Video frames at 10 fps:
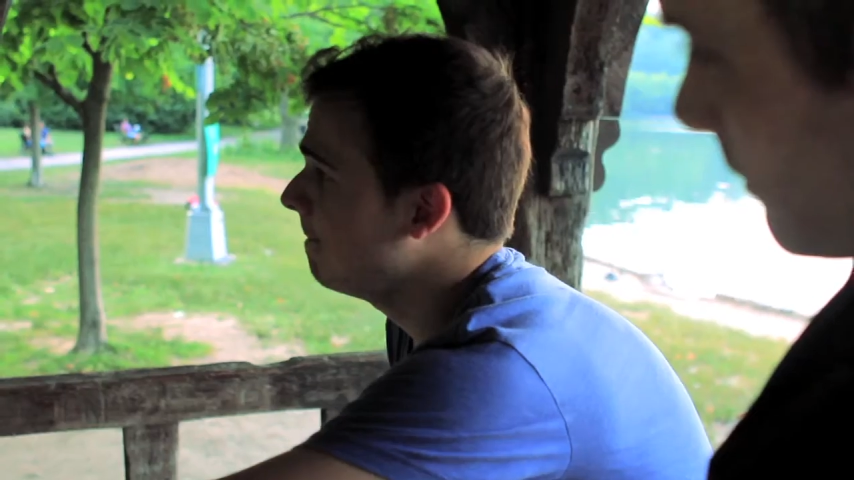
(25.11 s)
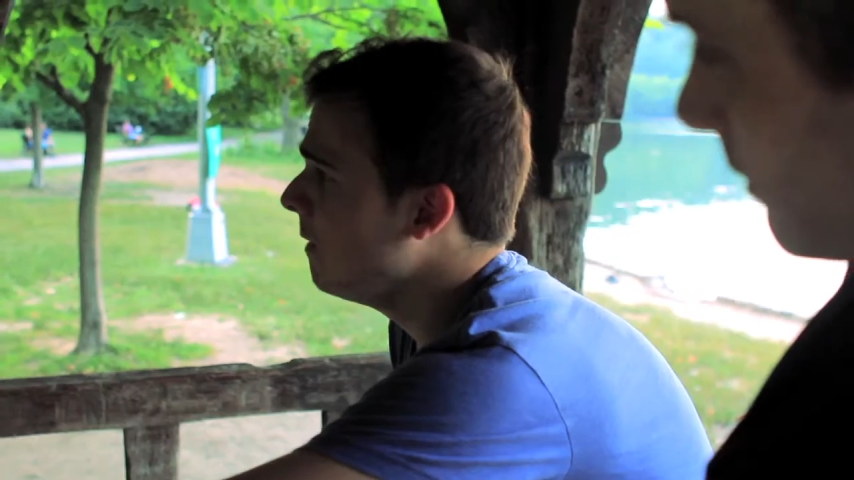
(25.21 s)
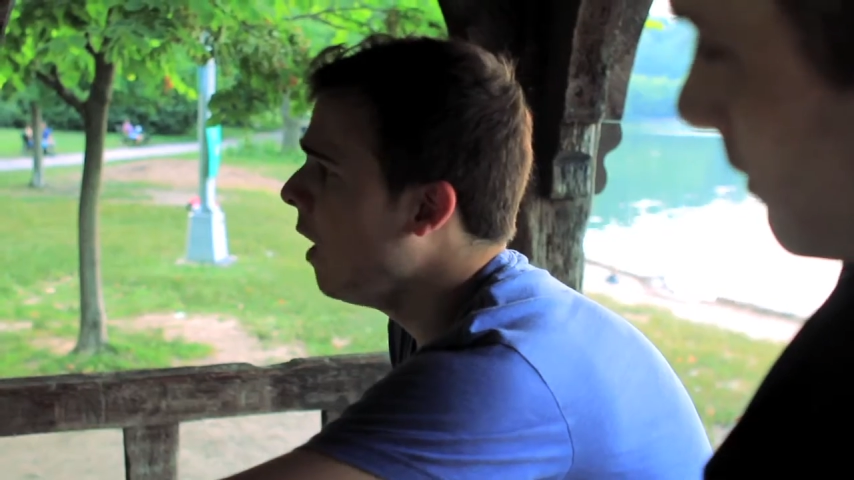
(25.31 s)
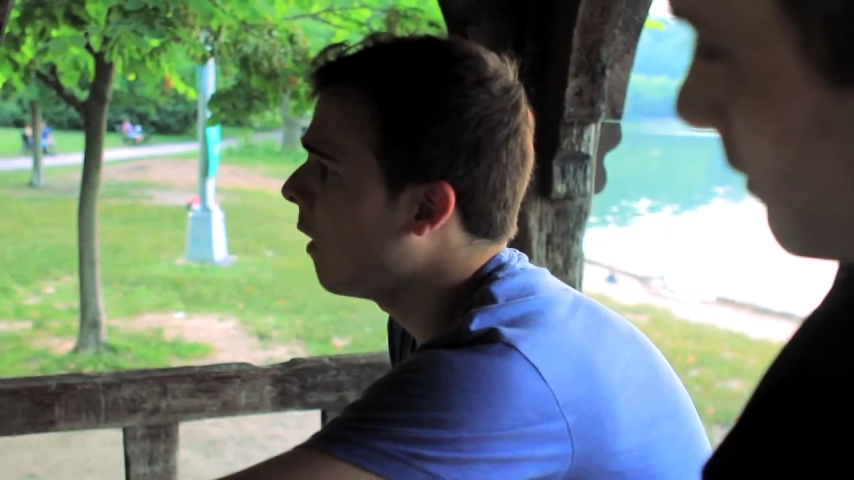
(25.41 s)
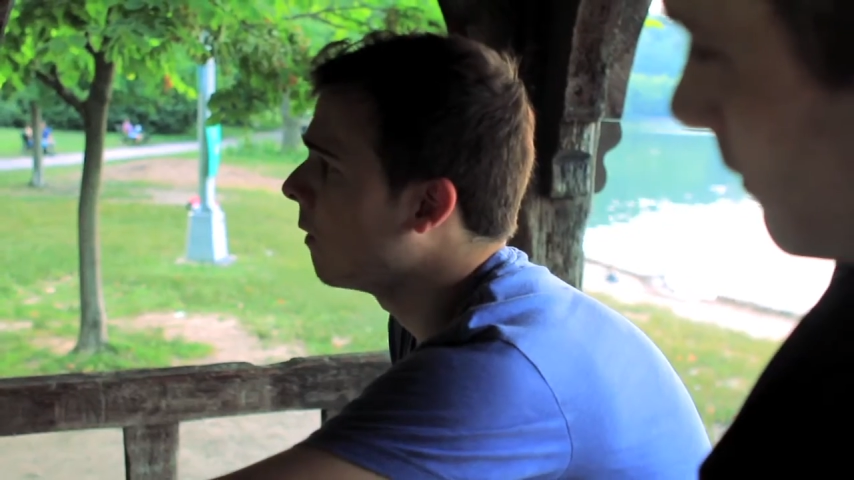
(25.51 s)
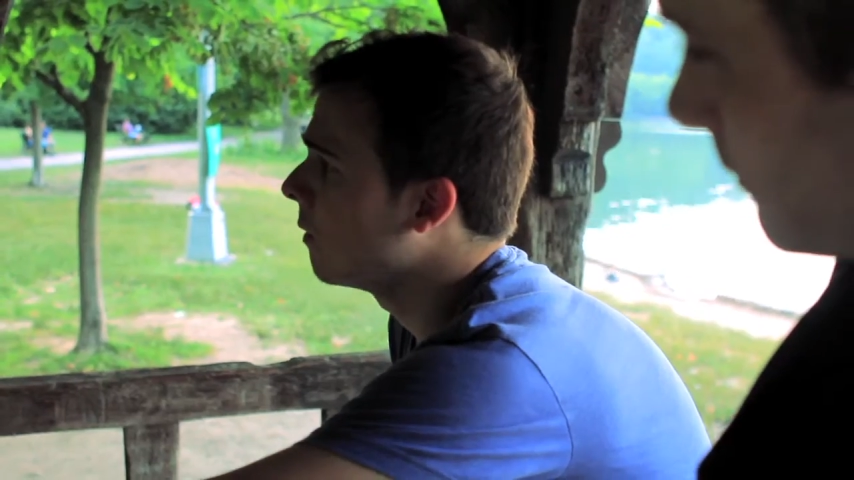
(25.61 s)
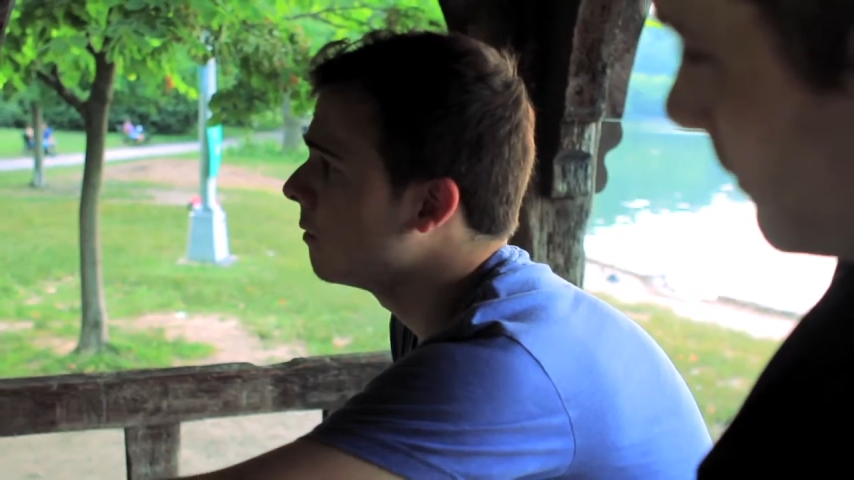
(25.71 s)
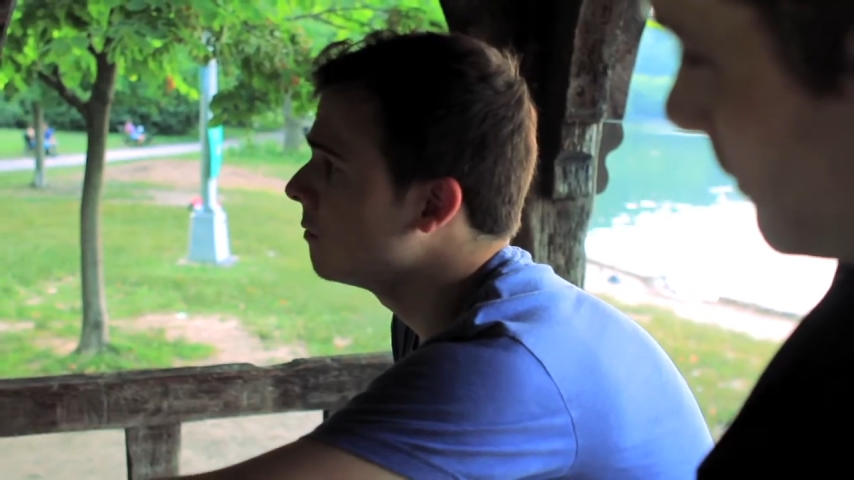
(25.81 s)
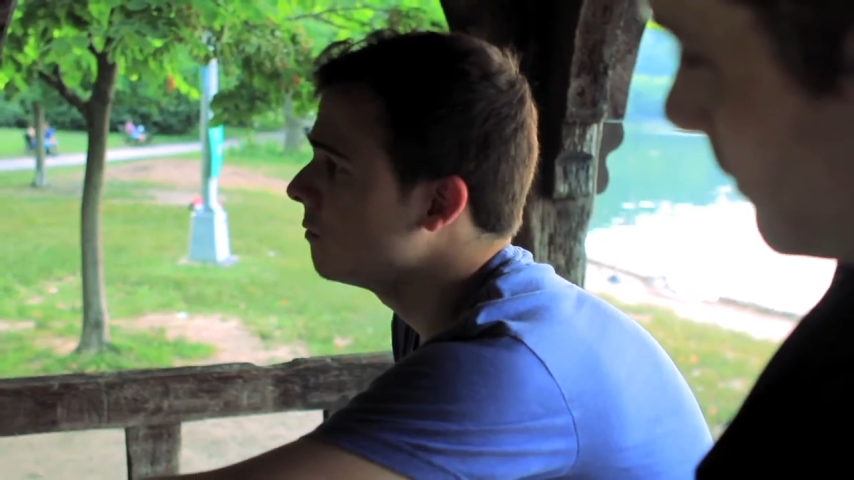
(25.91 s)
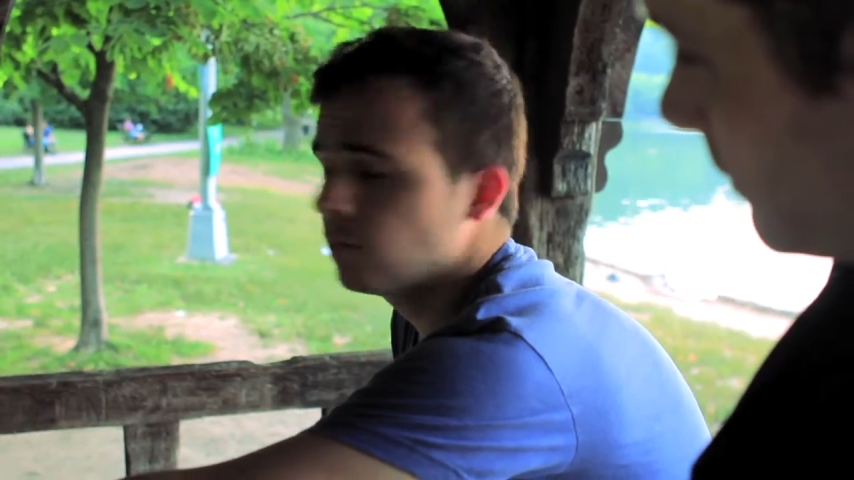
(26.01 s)
No.
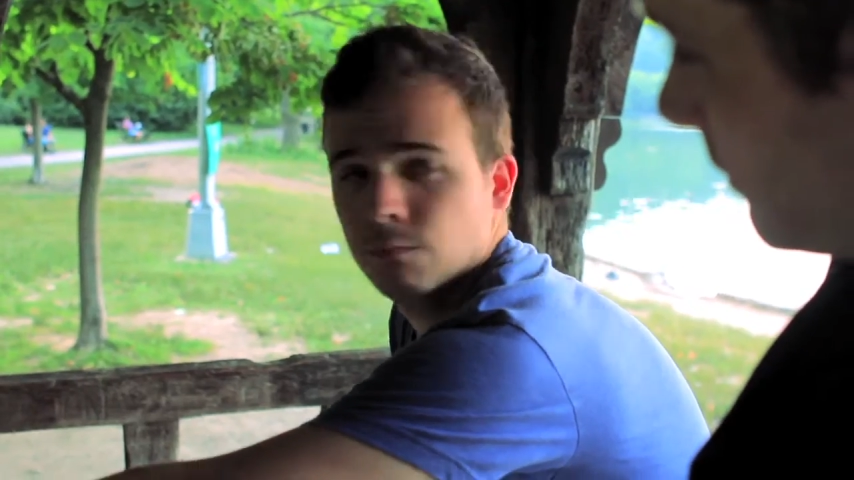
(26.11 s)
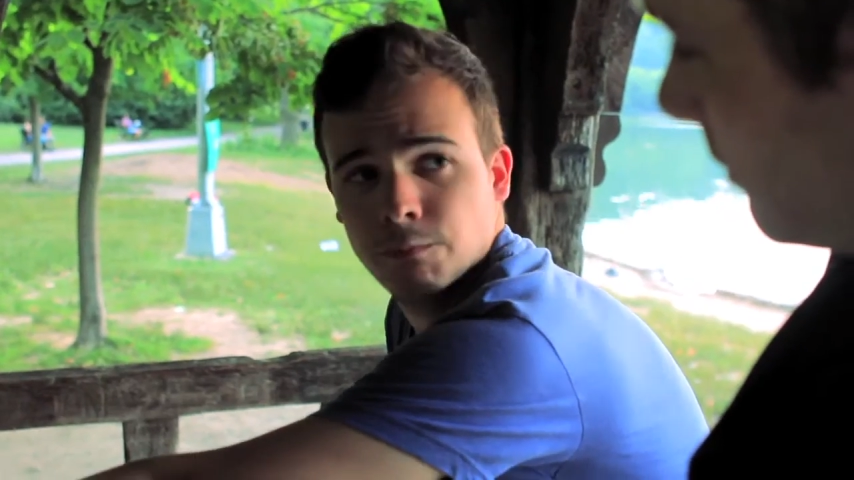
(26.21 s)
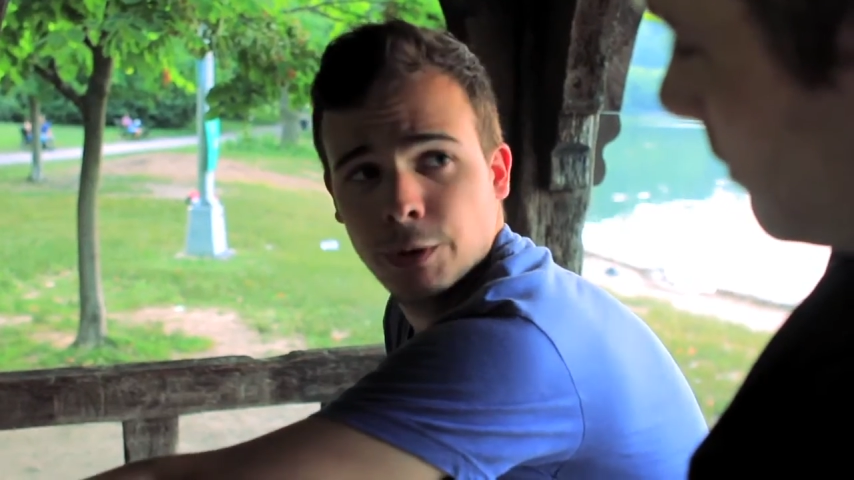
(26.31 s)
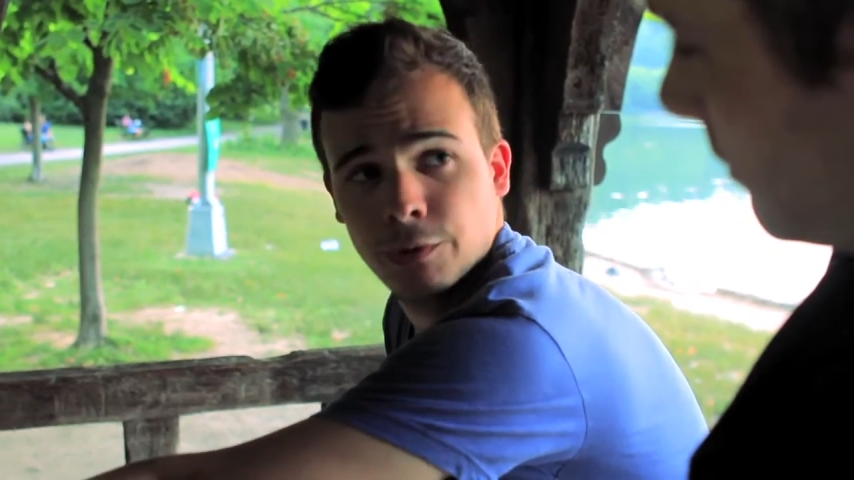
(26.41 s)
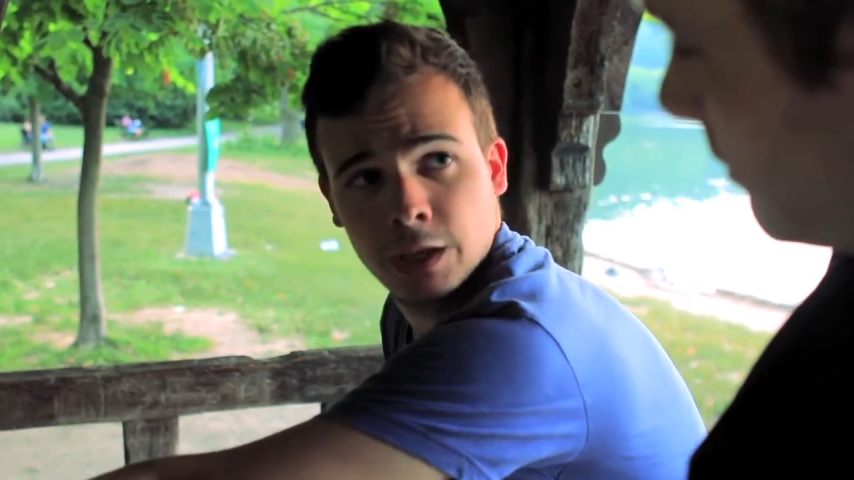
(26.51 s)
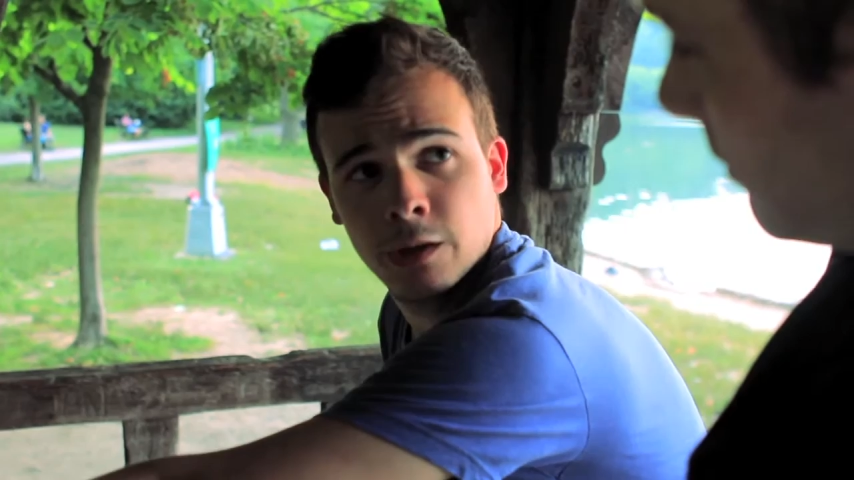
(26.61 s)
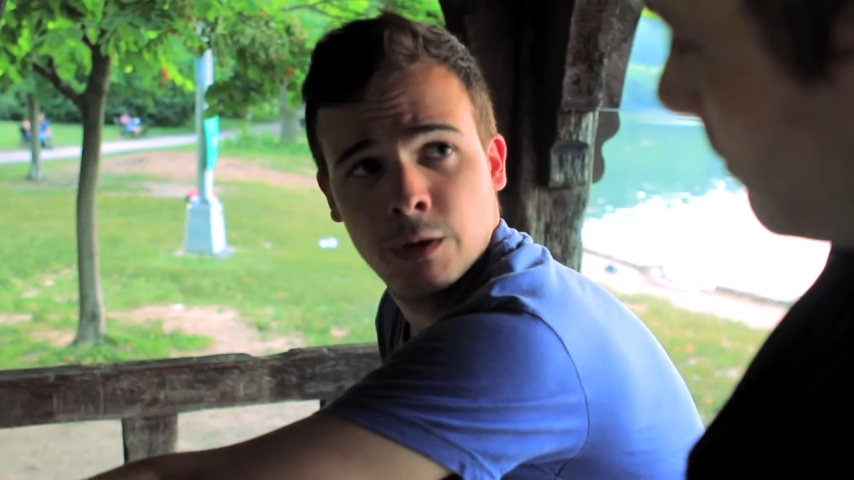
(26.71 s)
We were thinking